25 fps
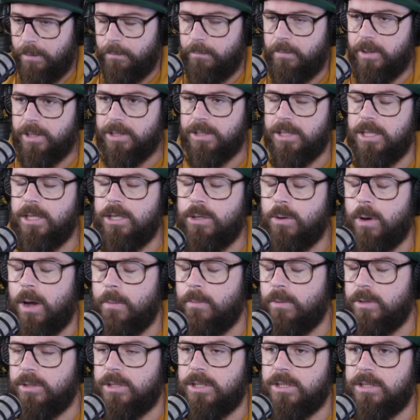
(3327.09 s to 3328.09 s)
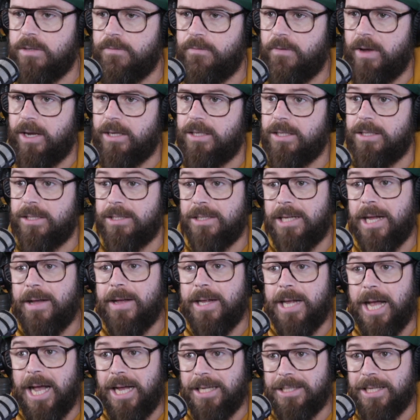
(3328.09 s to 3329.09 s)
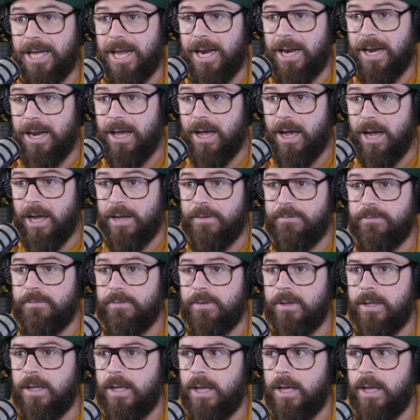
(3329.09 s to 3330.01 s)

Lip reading: because he knew how much this affected as our life,